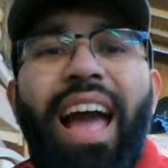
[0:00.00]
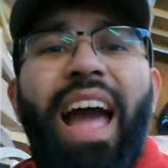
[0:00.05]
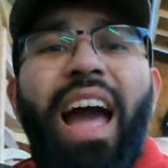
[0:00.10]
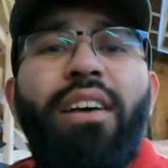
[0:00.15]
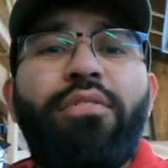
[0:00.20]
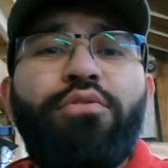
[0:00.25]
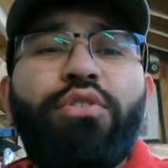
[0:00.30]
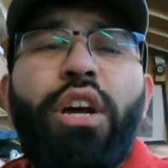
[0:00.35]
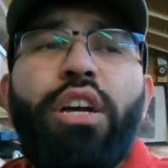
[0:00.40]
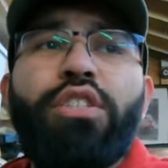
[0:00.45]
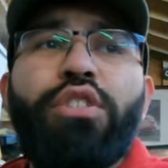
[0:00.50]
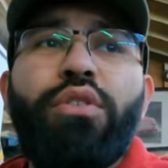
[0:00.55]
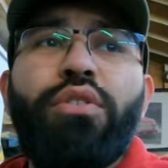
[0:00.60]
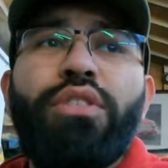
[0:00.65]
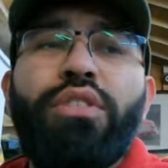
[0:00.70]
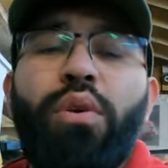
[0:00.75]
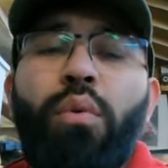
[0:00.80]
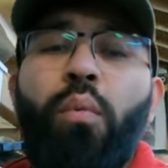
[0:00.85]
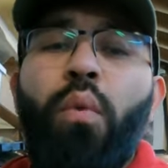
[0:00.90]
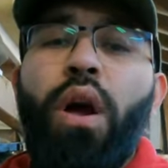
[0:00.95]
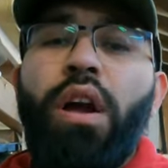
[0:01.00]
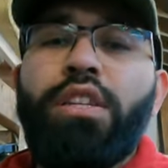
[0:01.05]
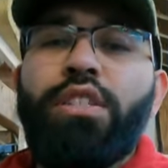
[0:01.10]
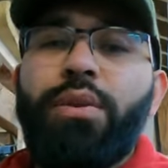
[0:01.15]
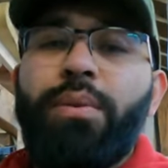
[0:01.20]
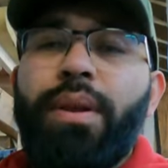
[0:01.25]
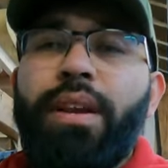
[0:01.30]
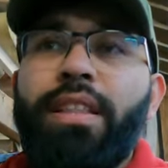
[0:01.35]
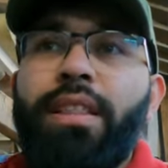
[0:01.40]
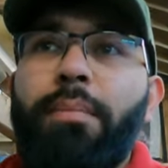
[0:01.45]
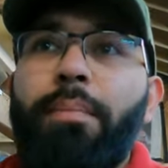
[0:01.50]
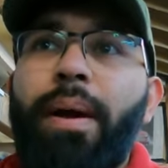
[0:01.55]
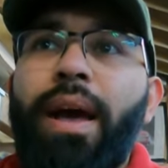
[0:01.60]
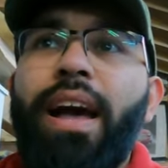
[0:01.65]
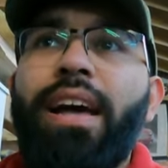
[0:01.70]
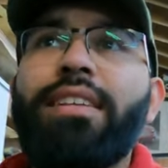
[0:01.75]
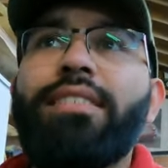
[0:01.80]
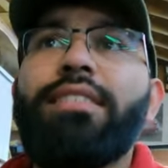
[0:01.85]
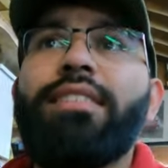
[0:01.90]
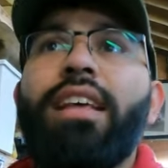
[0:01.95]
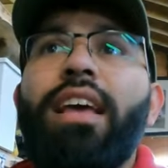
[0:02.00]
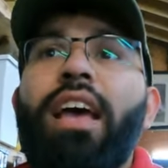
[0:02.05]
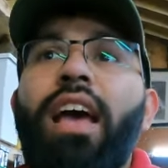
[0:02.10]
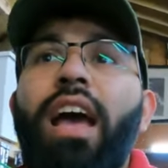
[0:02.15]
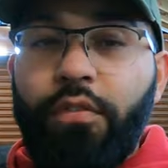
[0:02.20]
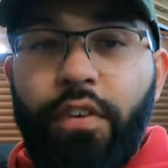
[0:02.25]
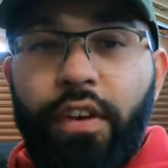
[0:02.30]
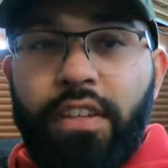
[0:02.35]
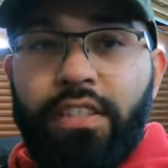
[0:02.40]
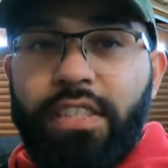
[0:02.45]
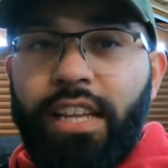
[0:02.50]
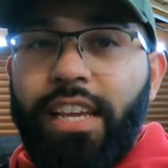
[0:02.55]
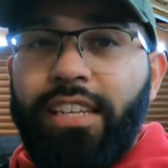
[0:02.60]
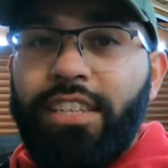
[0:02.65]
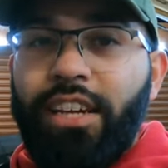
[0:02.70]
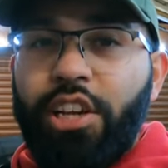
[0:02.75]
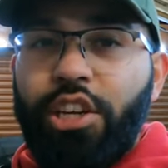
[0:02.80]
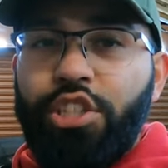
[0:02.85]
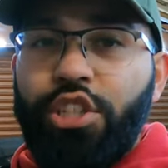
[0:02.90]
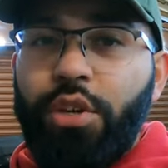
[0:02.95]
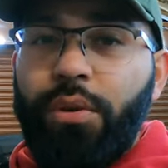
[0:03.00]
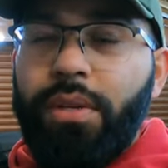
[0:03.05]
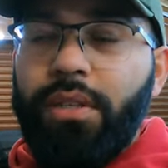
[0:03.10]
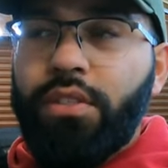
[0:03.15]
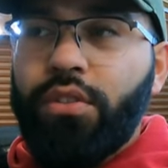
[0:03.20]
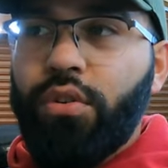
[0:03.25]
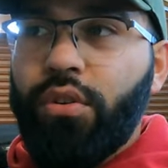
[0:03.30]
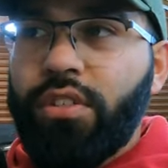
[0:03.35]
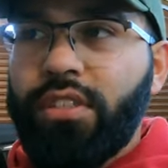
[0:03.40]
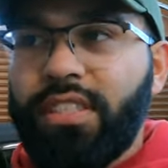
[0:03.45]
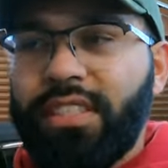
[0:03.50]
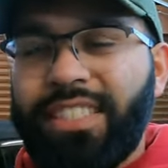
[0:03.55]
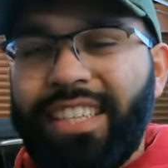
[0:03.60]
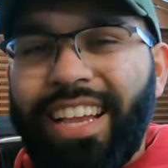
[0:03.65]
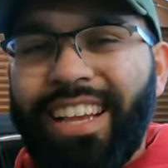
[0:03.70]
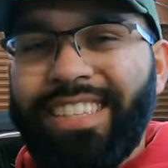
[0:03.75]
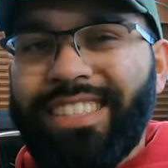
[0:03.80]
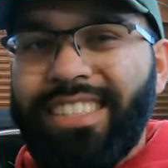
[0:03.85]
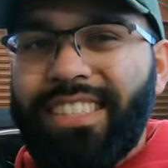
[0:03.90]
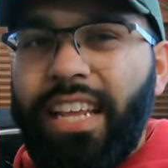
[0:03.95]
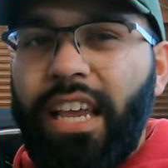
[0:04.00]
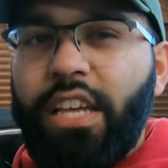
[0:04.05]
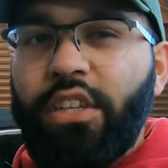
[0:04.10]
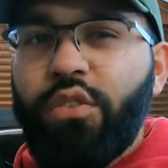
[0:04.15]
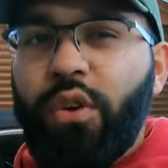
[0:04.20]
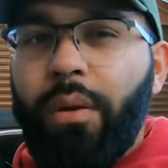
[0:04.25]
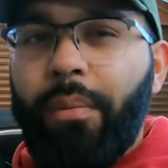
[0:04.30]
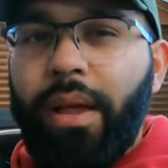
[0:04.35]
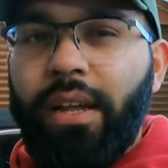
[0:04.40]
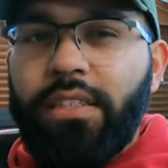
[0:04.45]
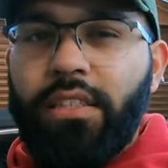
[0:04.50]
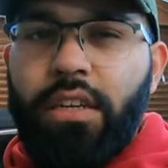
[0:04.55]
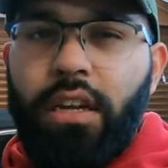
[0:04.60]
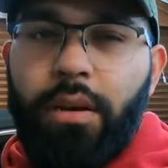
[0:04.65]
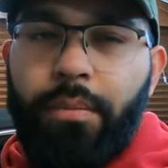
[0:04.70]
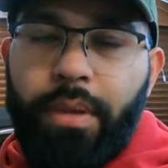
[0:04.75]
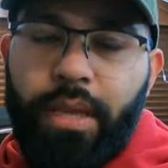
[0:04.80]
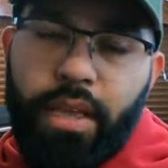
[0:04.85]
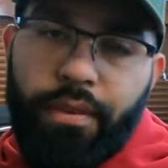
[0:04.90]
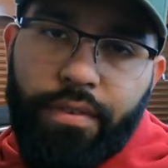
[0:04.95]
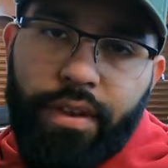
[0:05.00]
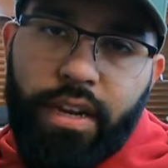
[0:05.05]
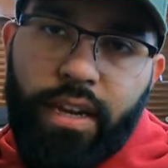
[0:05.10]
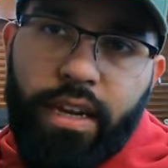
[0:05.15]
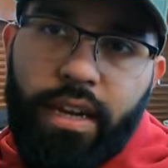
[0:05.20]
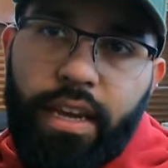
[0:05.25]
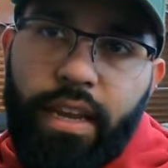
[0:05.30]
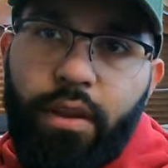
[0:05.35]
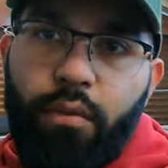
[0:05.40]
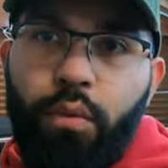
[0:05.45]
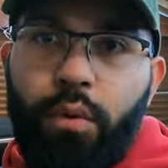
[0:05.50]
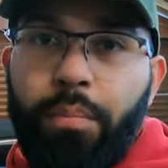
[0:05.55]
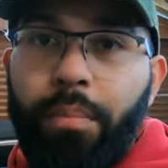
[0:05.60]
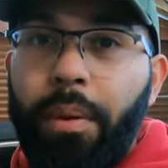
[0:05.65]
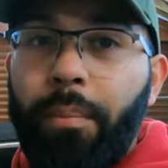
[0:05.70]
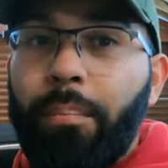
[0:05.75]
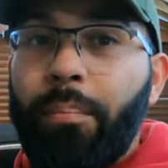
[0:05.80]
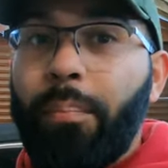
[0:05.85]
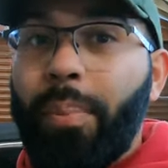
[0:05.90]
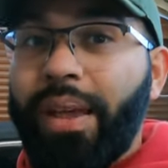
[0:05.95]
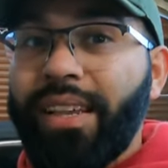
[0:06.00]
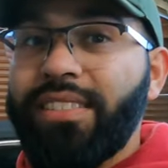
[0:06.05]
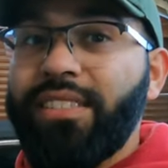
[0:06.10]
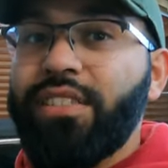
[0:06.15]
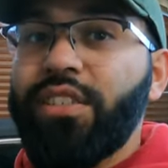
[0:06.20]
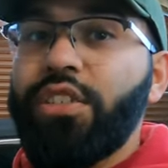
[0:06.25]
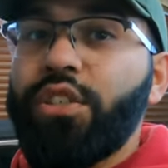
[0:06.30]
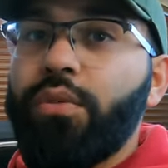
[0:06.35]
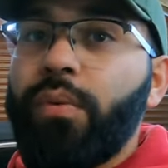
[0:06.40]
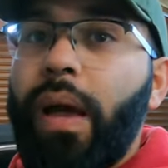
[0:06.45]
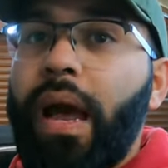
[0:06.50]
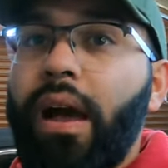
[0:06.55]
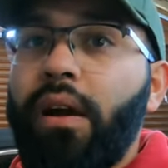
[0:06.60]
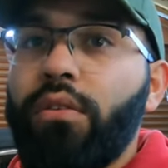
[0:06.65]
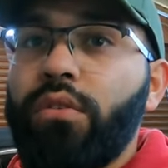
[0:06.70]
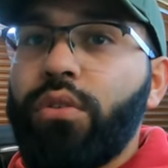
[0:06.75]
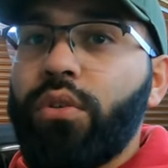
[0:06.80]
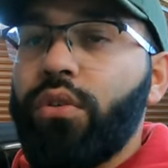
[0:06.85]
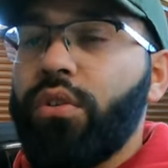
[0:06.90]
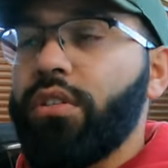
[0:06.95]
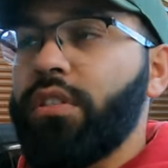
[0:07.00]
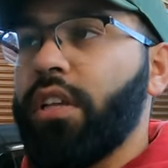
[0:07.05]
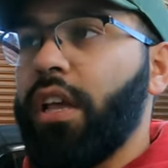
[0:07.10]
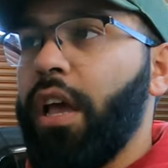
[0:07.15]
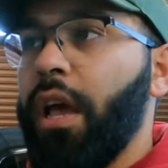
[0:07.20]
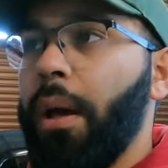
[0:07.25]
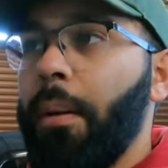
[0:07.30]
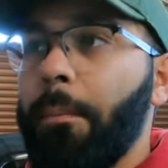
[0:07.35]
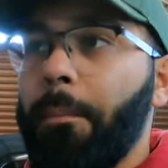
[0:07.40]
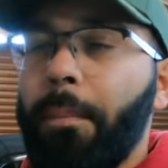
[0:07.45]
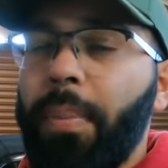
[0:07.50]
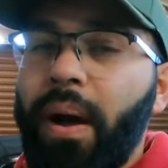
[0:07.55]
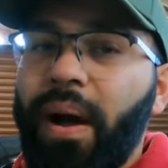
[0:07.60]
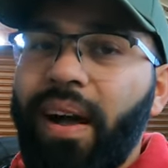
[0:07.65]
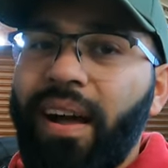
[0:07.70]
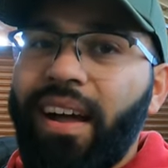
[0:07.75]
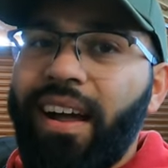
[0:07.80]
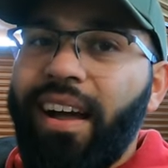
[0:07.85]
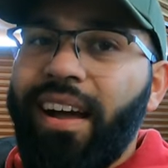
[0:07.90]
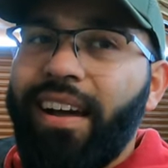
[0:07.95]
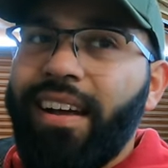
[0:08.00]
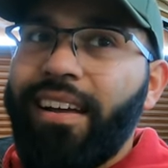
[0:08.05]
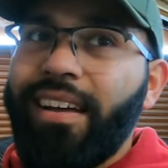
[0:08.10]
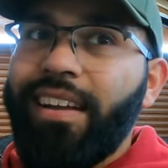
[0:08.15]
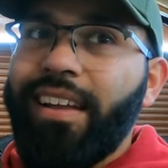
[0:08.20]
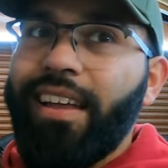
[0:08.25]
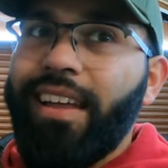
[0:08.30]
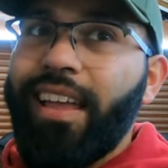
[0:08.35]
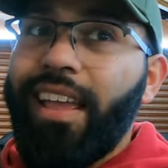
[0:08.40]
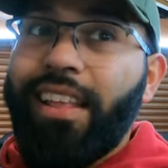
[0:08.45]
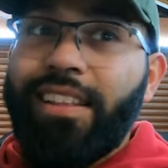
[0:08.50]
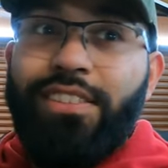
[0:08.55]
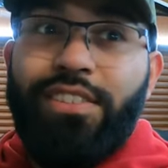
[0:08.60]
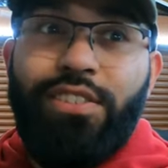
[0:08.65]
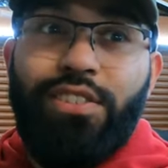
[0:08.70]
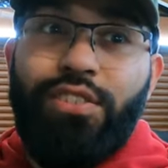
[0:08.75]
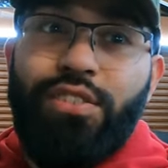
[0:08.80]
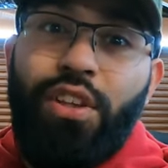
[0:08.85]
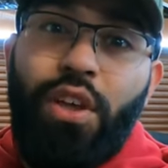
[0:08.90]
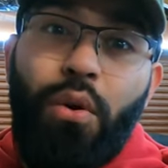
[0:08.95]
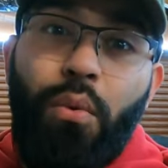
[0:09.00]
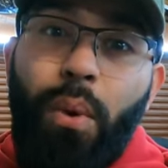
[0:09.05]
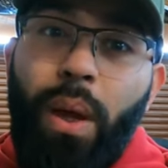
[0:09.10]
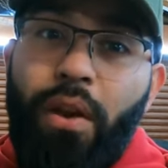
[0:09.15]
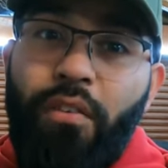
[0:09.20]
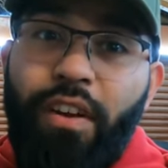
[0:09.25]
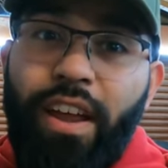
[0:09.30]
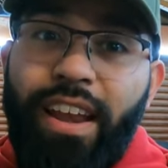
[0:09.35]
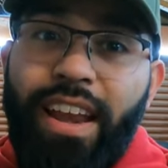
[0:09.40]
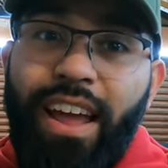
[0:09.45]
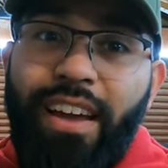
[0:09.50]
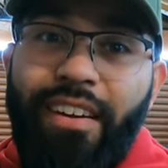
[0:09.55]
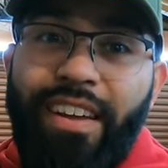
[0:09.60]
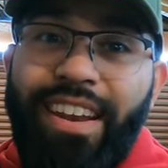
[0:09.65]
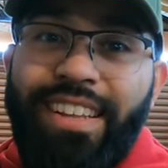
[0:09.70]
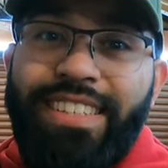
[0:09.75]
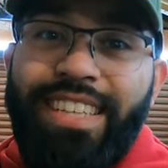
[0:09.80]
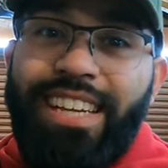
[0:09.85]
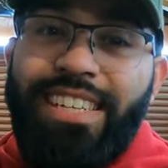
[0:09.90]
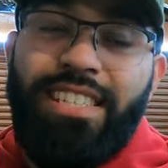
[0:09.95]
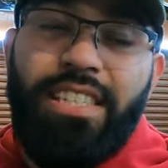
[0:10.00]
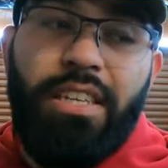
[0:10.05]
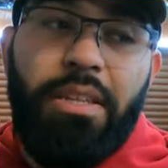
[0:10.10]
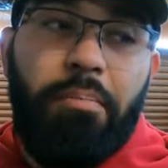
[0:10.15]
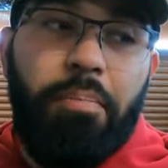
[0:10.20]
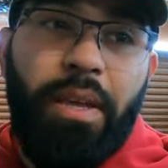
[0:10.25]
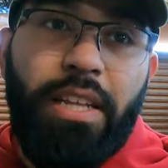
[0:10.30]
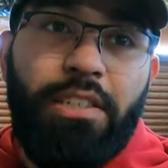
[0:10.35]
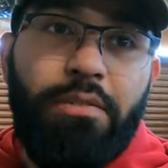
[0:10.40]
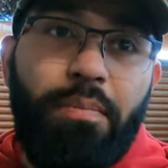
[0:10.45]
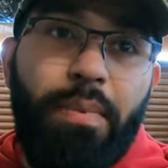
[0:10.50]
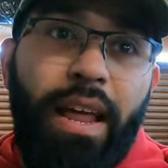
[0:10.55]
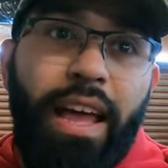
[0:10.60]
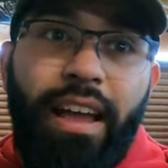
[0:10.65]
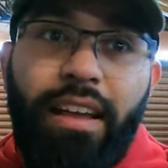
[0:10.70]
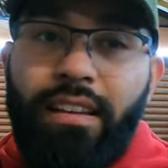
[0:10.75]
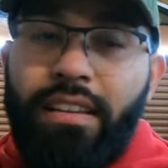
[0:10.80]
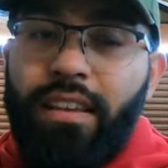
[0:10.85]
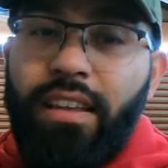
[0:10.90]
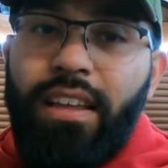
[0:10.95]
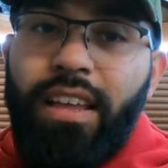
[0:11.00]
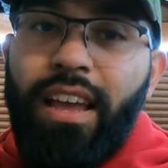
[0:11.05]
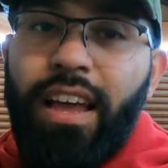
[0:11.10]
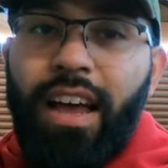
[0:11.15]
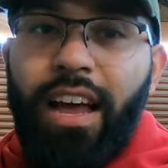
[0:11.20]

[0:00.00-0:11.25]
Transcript: I have tried doing some work to it in the past. The first stage I can do indoors. The second stage where I'm actually going to be giving it a clean would be best to do outdoors, but it's so wet right now and it's actually pitch black.